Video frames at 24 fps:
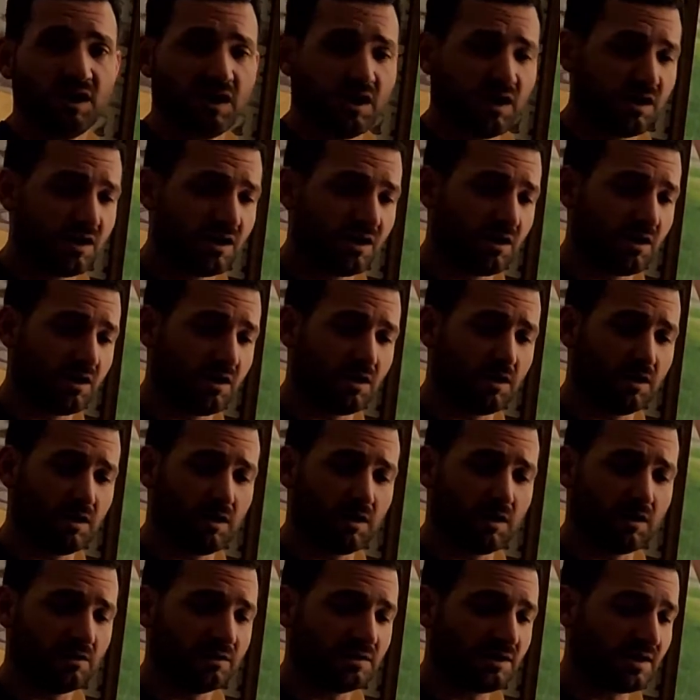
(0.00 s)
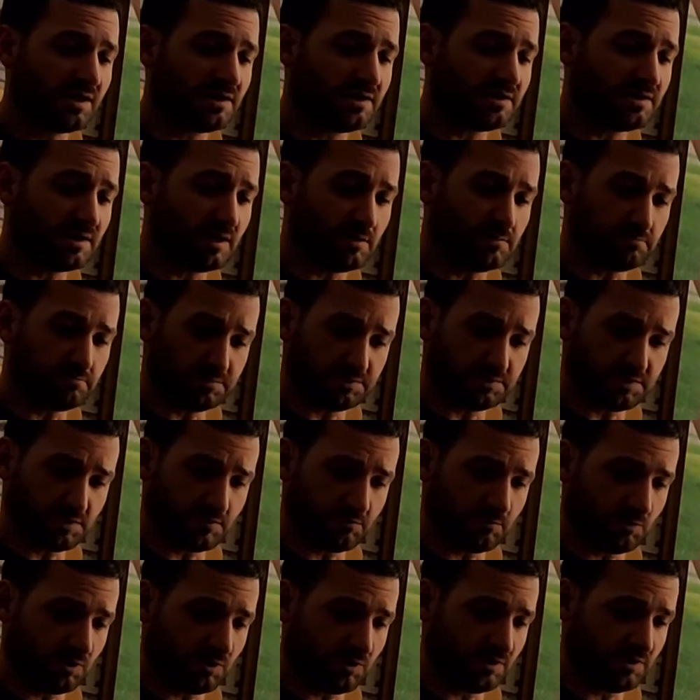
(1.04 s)
All lined up, said
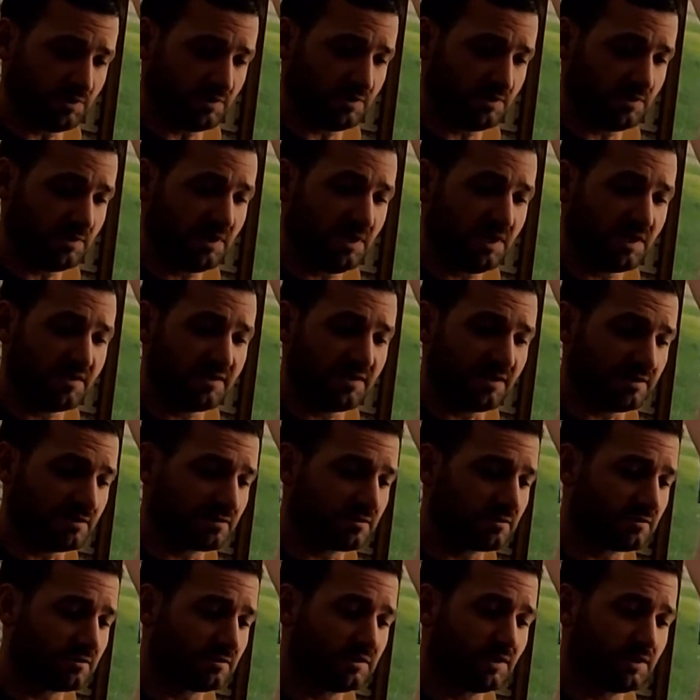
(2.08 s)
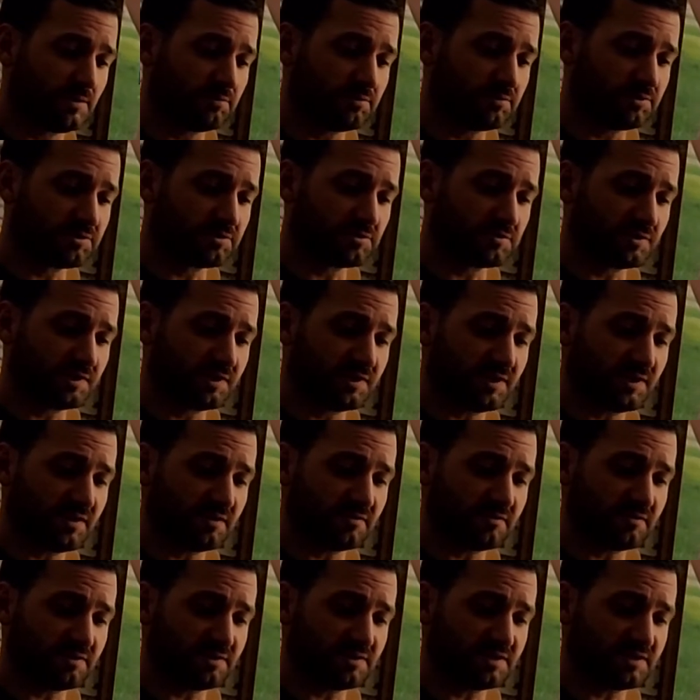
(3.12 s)
Wanda. Then her lips drew
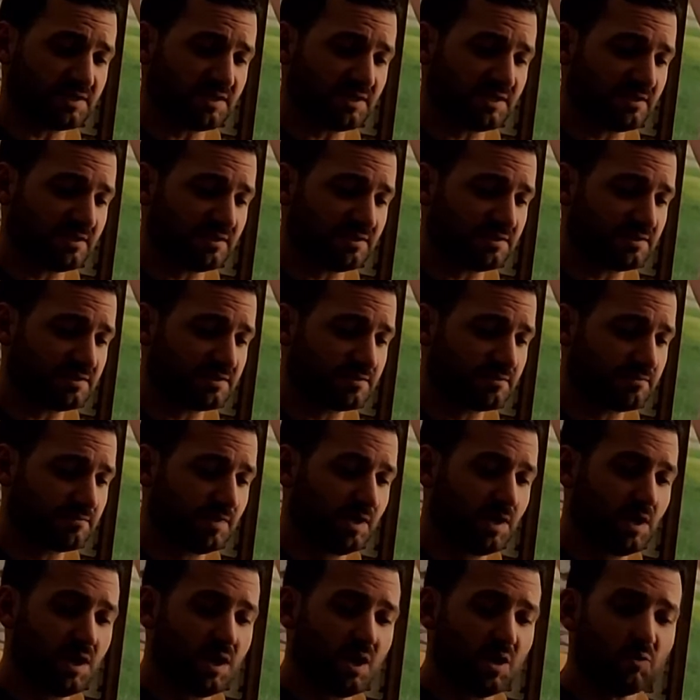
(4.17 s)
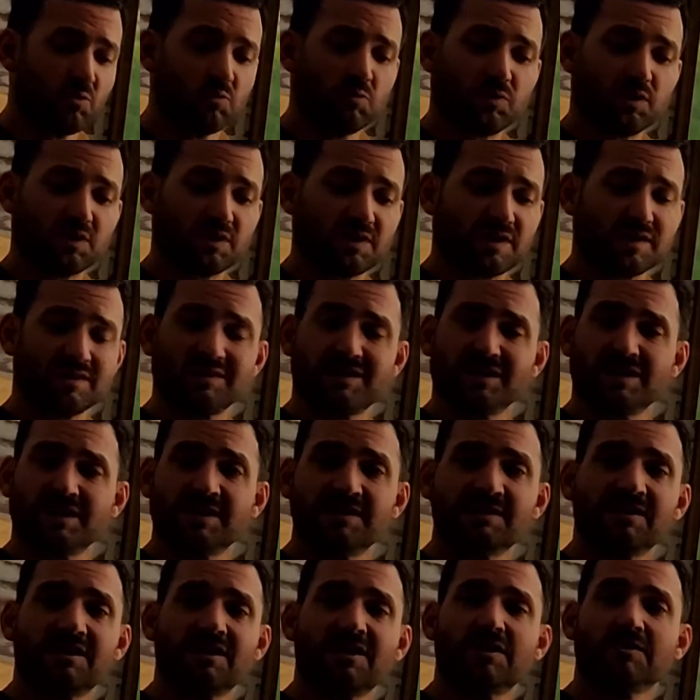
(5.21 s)
together in silence. "What are they
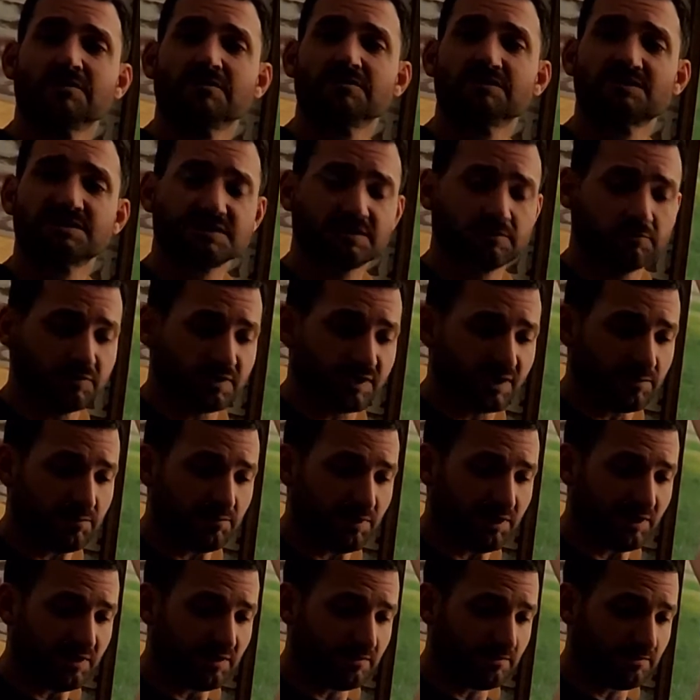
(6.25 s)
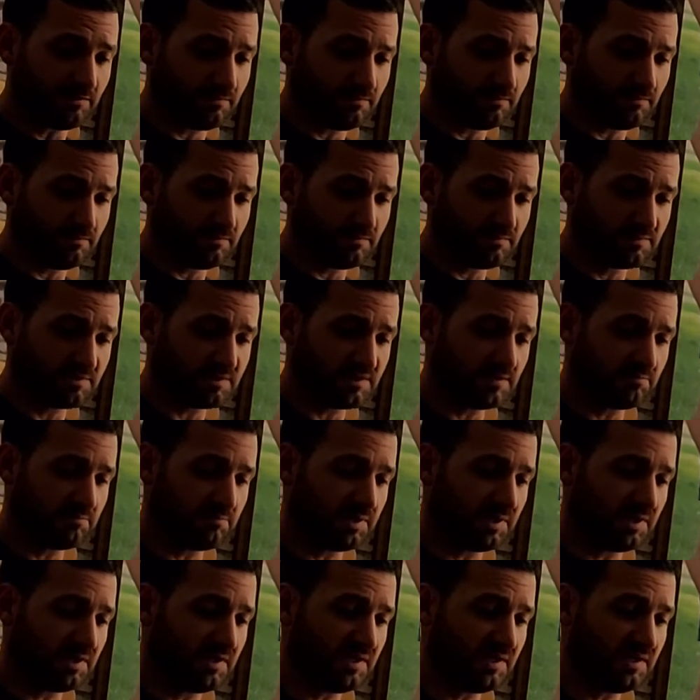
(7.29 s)
like? All silk, I bet?" said
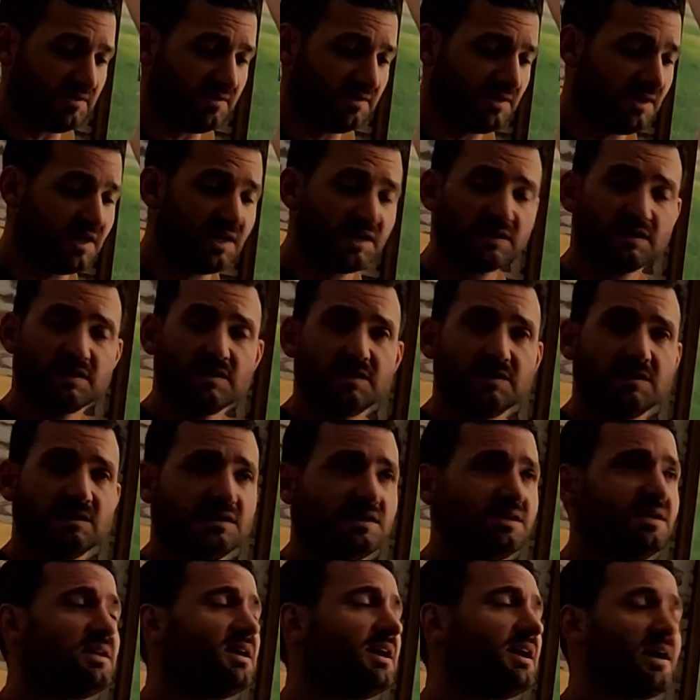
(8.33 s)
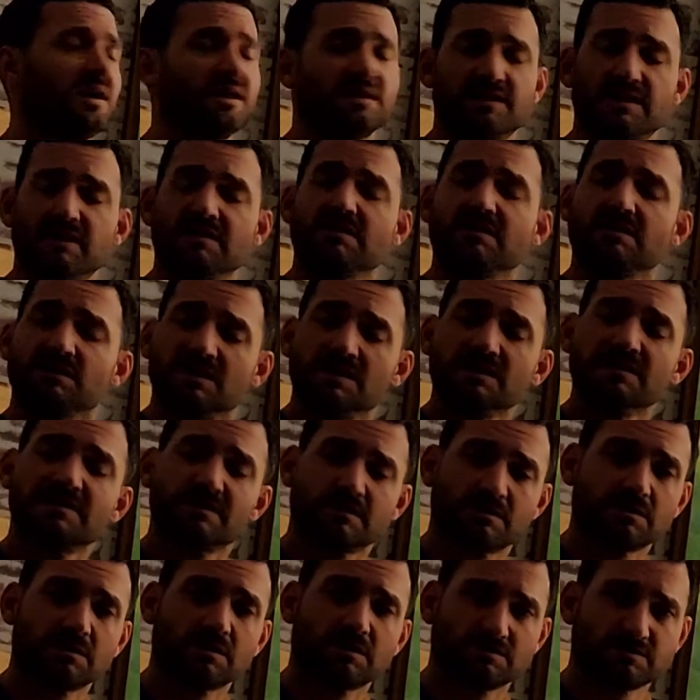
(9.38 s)
Peggy. Yeah,
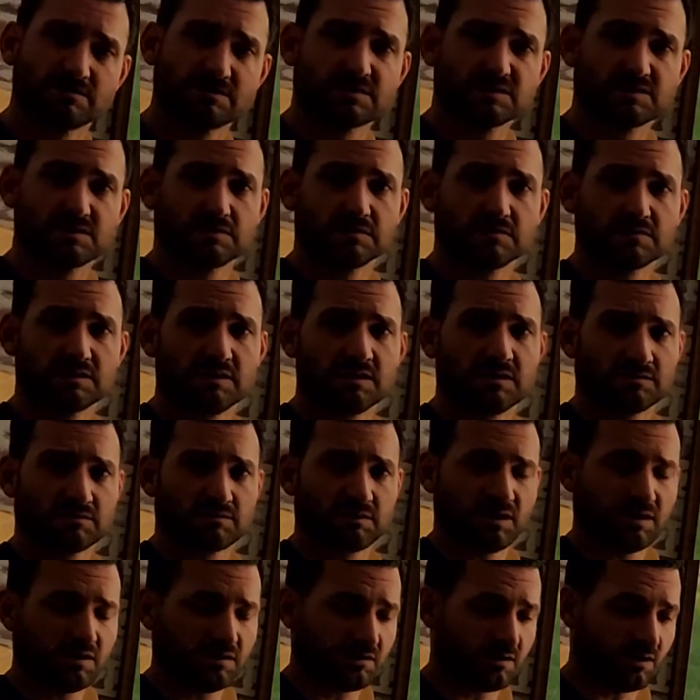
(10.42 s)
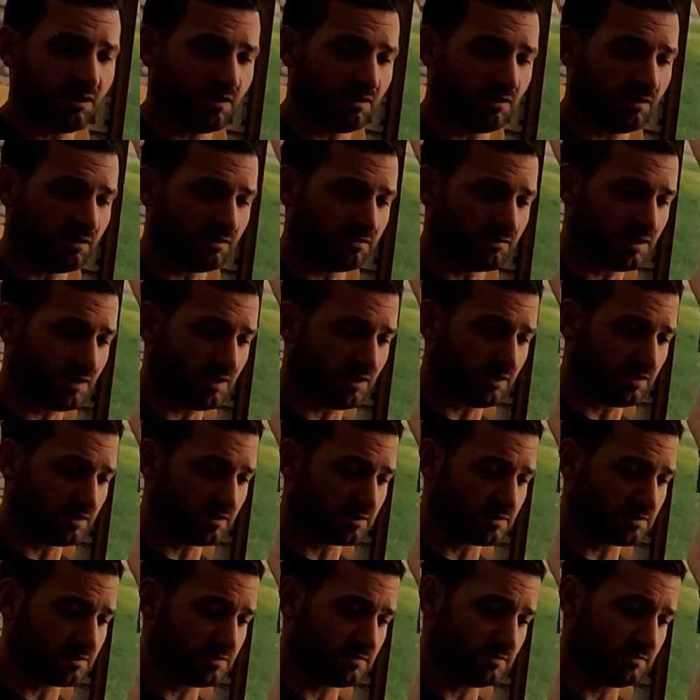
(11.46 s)
they're all silk, all
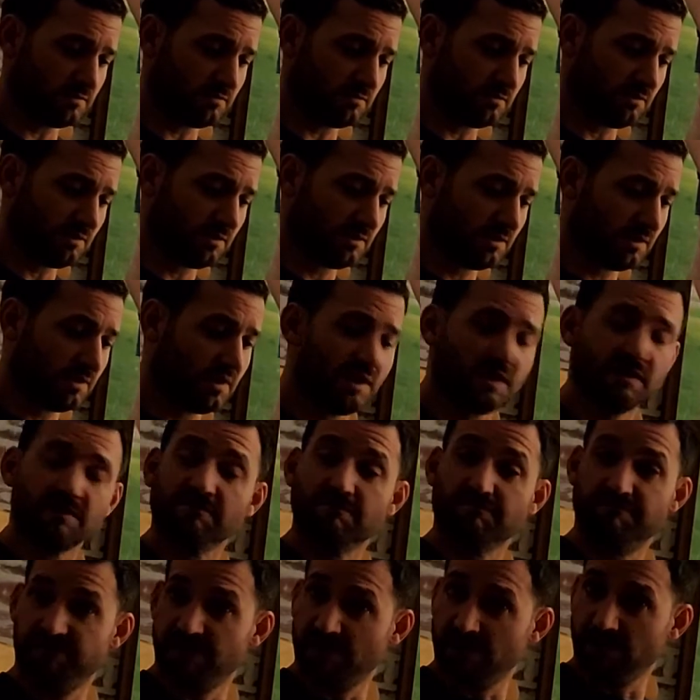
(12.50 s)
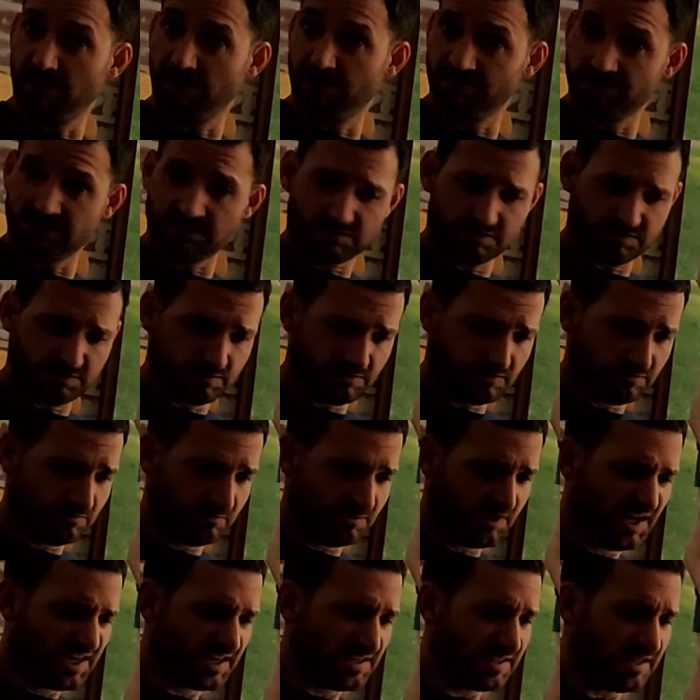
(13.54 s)
colors too. "Velvet too?"
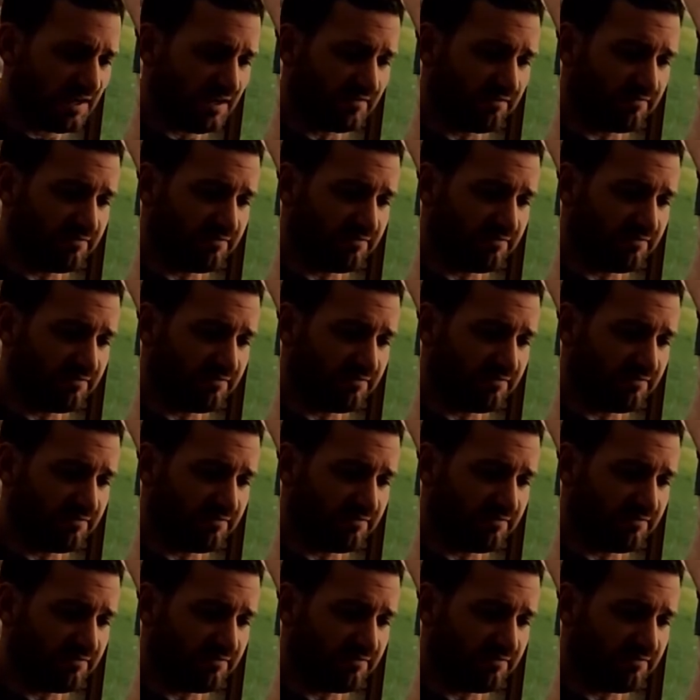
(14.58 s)
"Yeah,